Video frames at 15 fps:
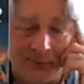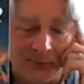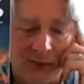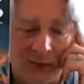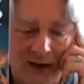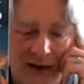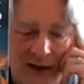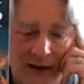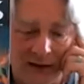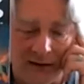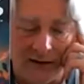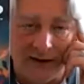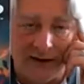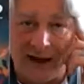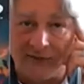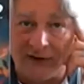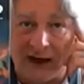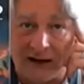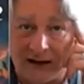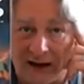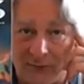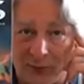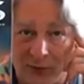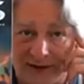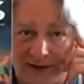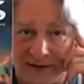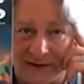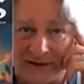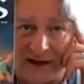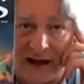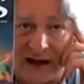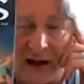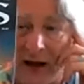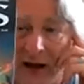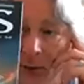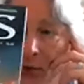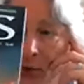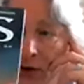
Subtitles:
They have an online presence. I'll put it in